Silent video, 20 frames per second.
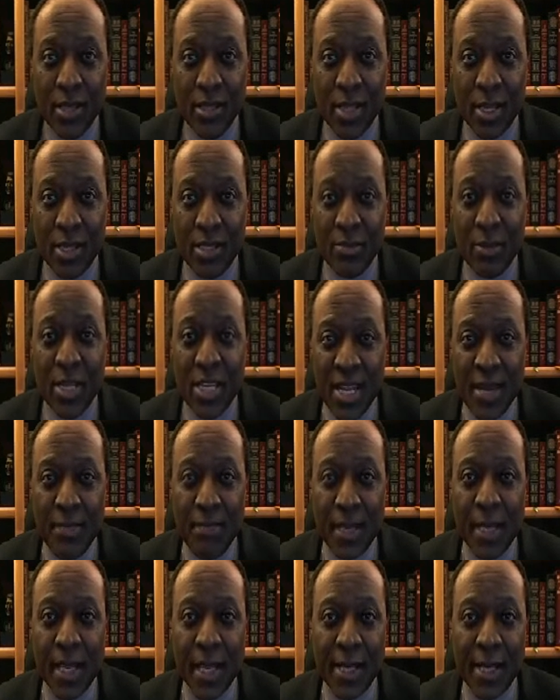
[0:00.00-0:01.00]
that's
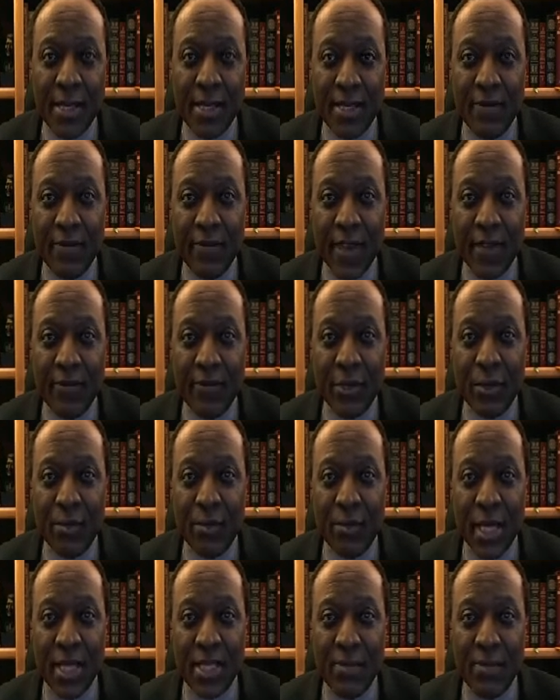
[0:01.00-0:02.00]
manipulated to favor the
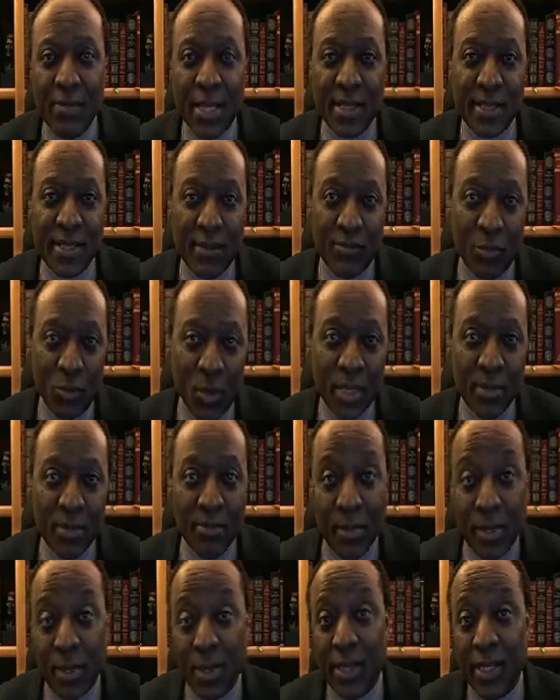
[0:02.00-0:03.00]
prospects of one
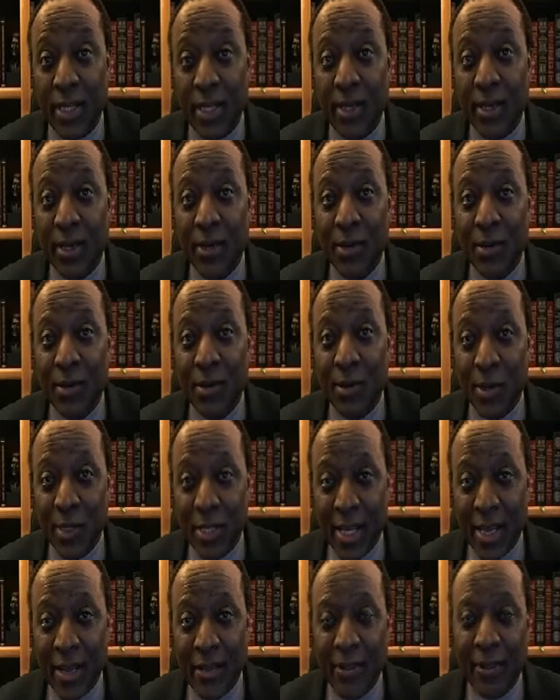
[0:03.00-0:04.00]
party or
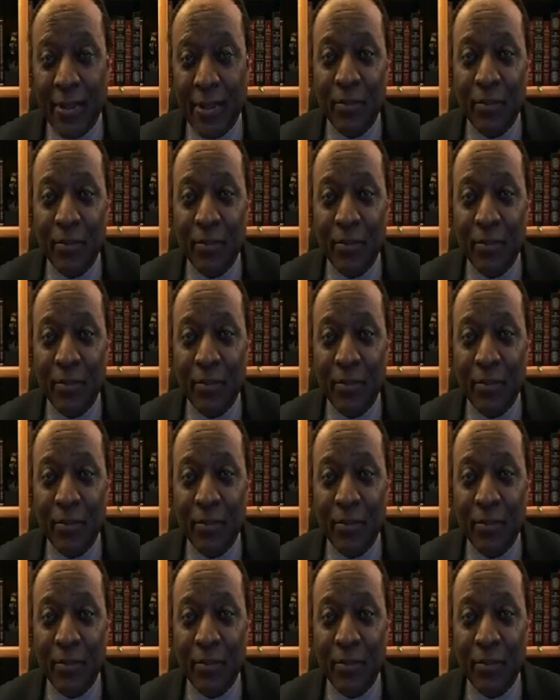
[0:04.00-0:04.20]
the other.